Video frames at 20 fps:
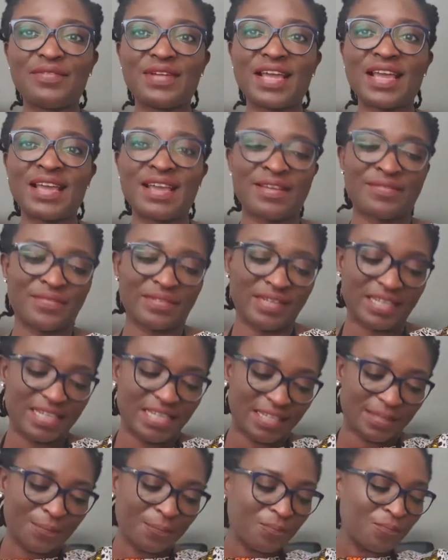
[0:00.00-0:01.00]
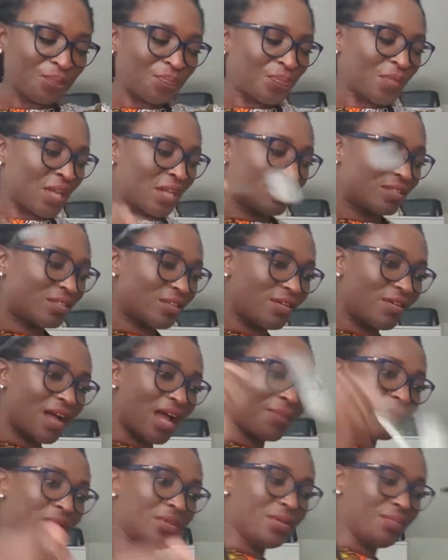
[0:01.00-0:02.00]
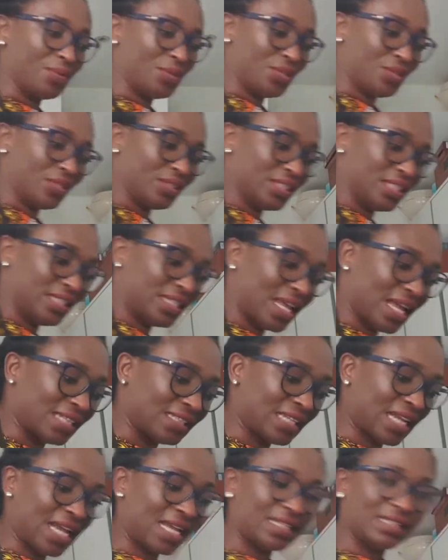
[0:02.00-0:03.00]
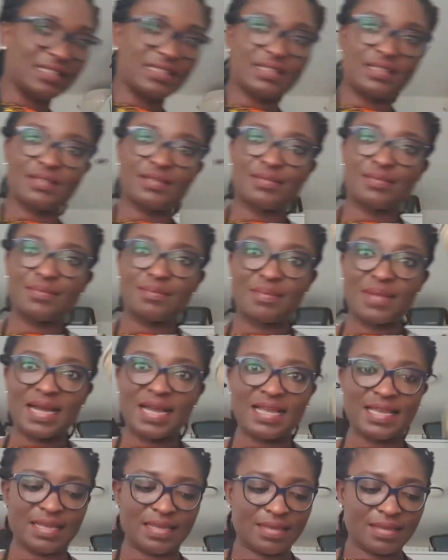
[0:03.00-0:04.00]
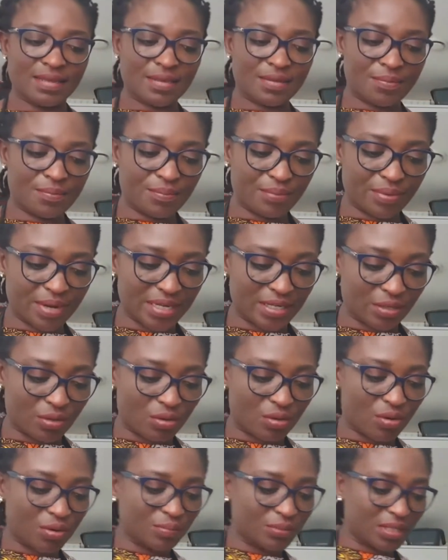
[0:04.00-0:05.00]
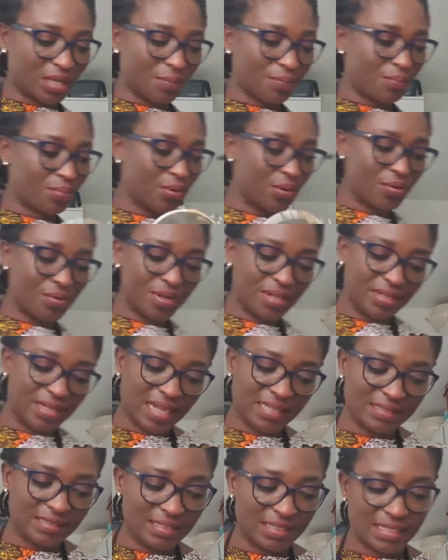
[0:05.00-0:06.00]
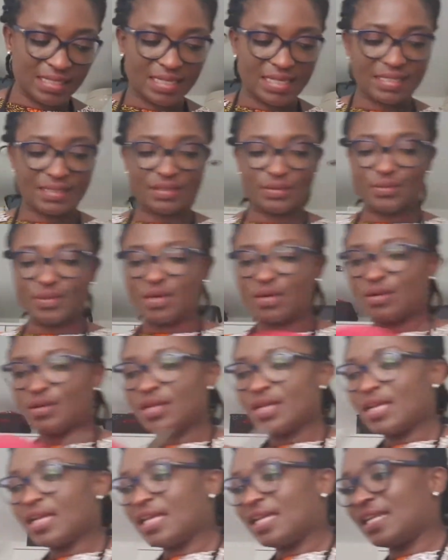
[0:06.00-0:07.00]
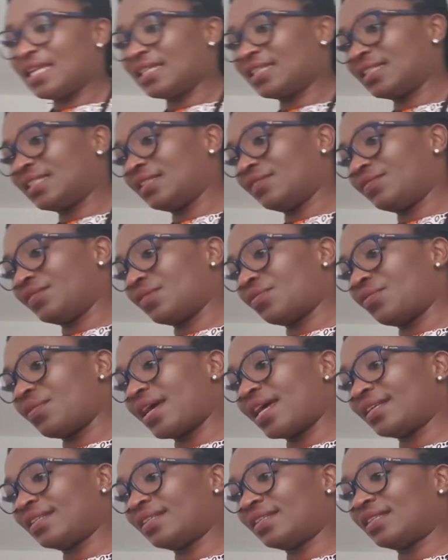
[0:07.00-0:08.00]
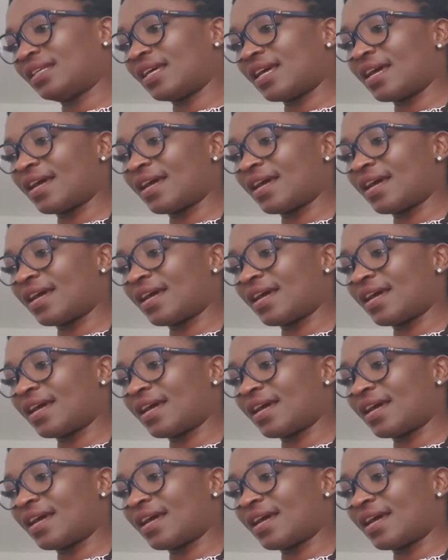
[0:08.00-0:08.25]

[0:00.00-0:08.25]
heavenly. So I'm going to be using that, and my breadcrumbs, I'm pouring that in as well. Let's see the rest.